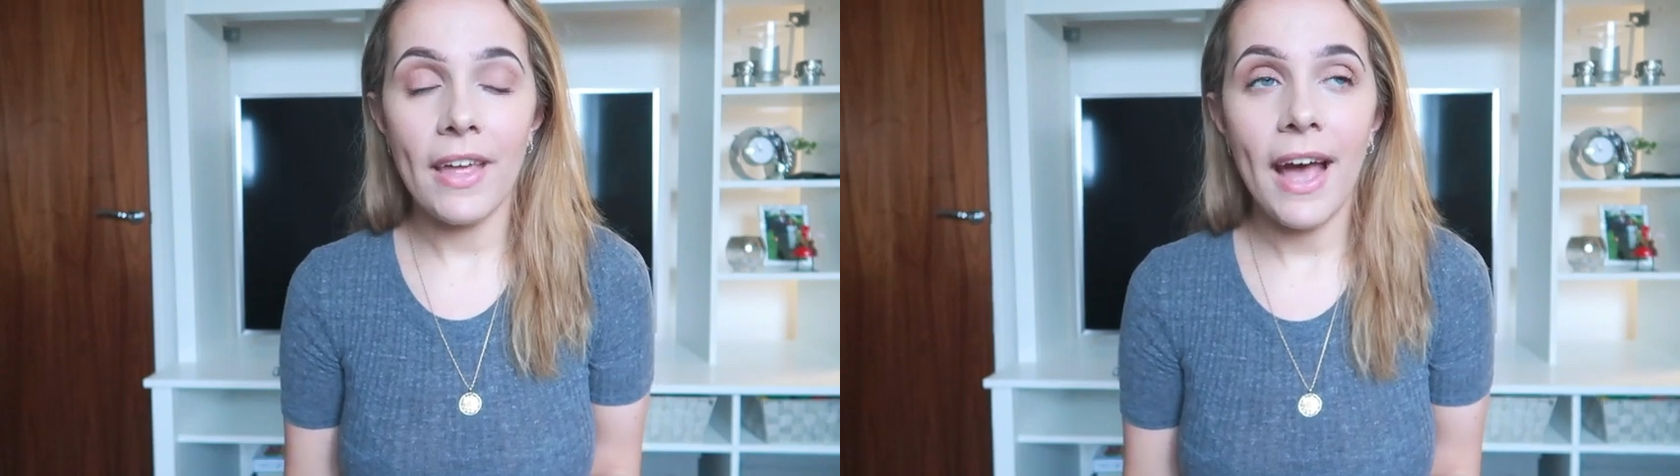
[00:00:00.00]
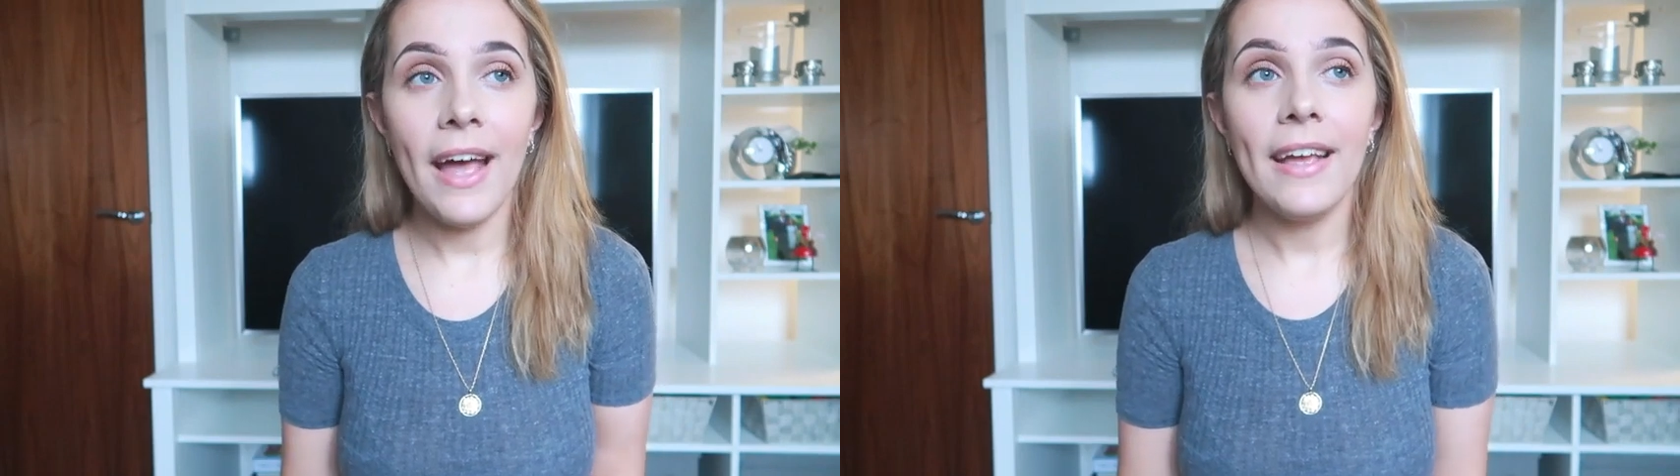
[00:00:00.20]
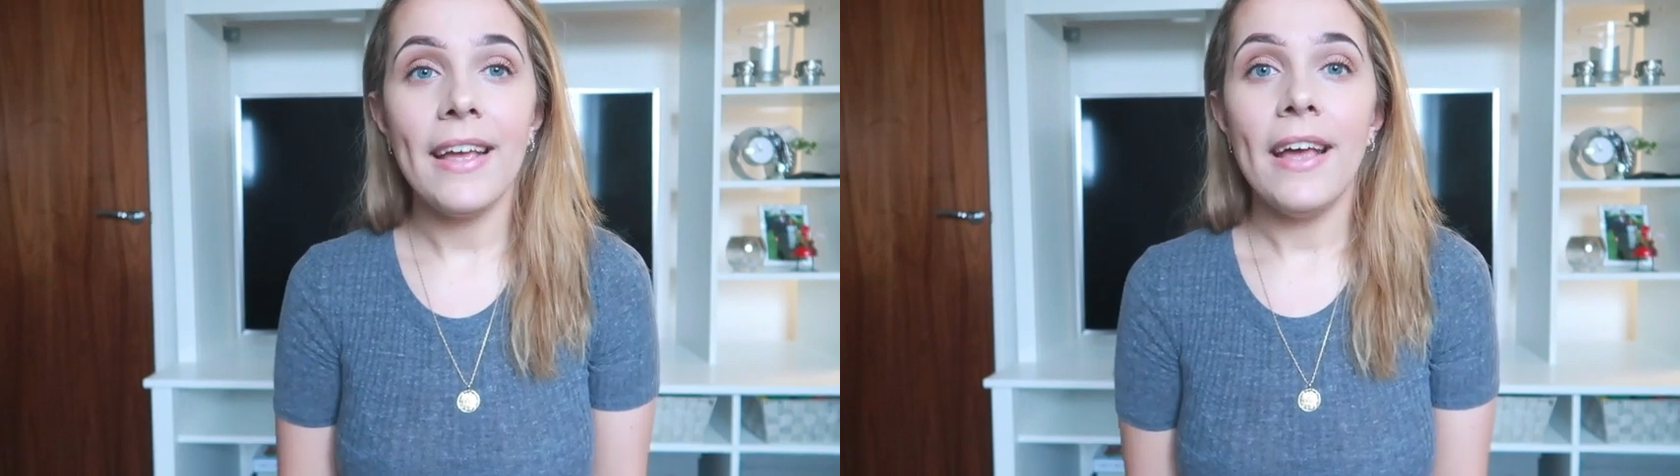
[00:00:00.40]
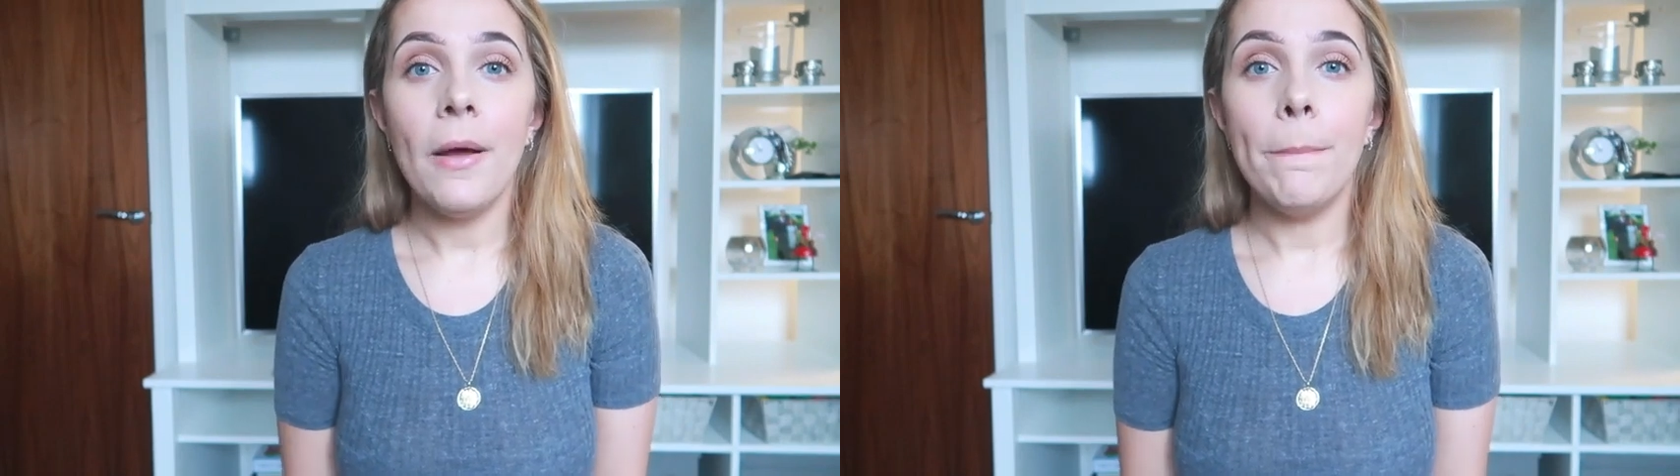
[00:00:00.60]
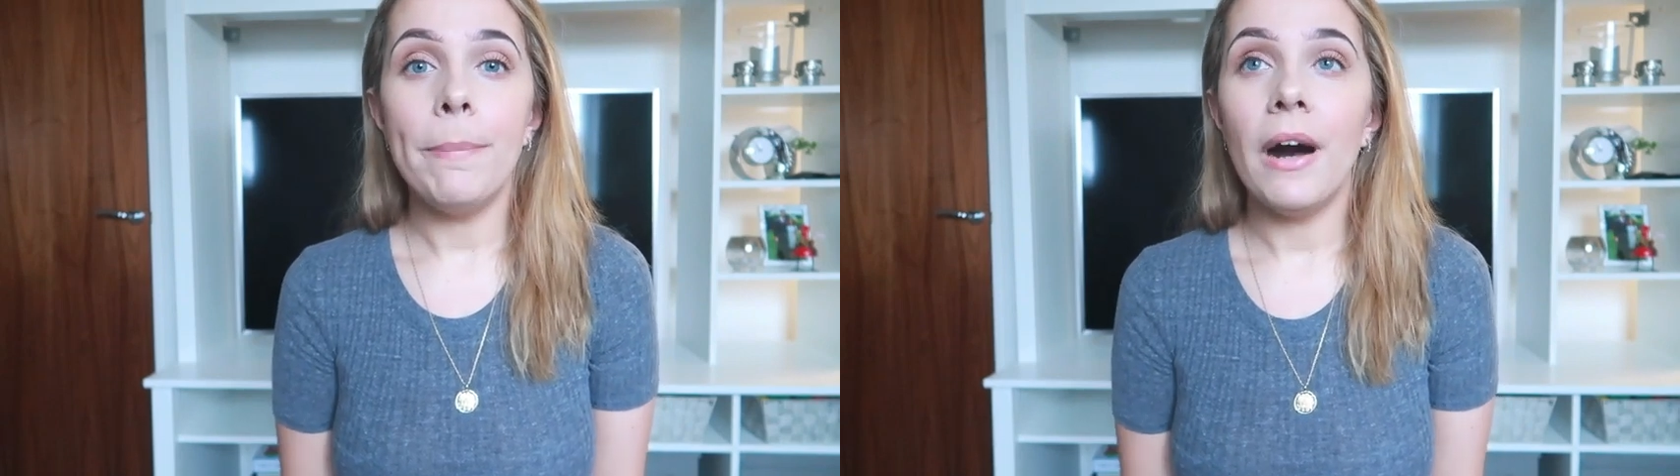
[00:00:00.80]
that.
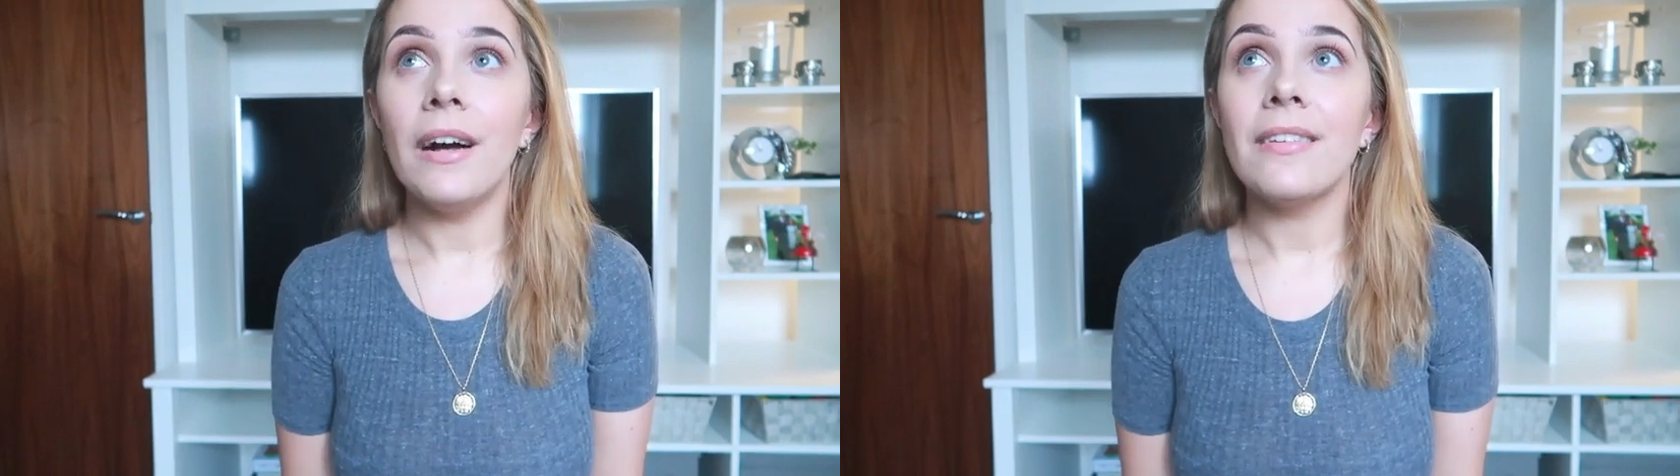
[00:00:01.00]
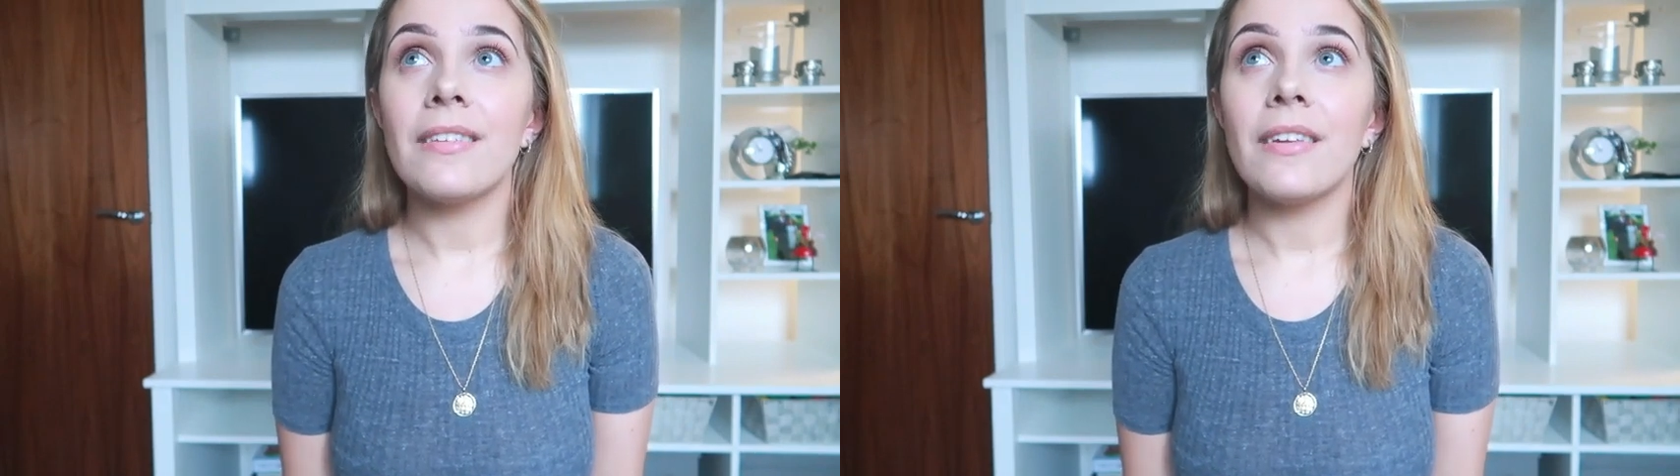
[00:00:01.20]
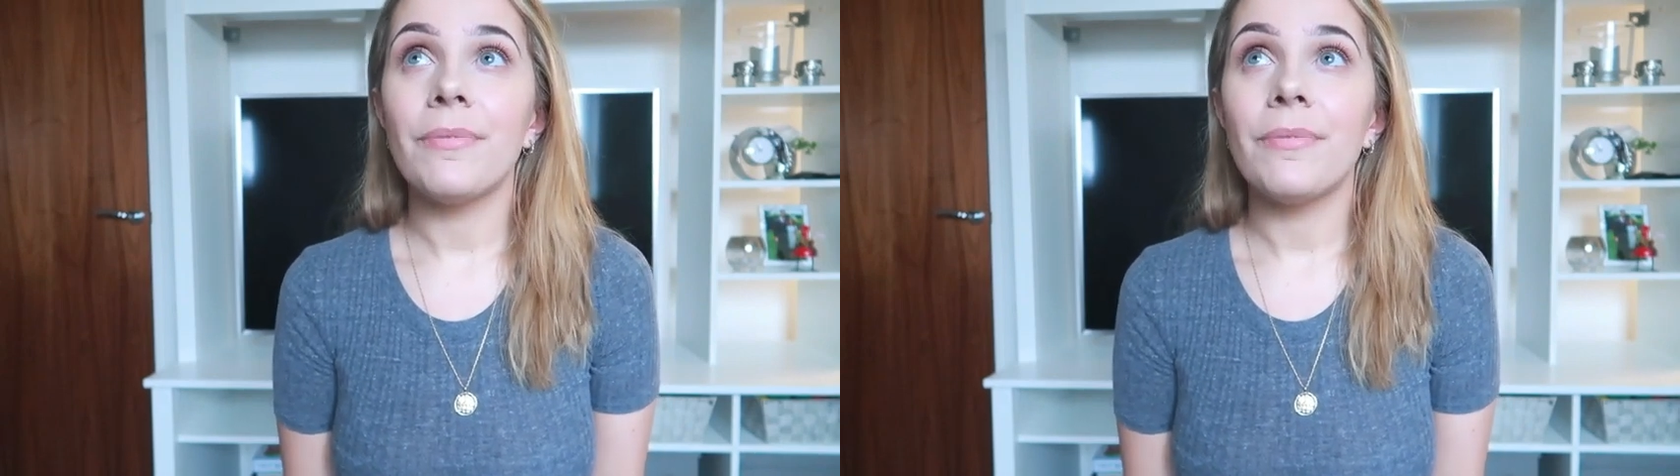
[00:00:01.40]
But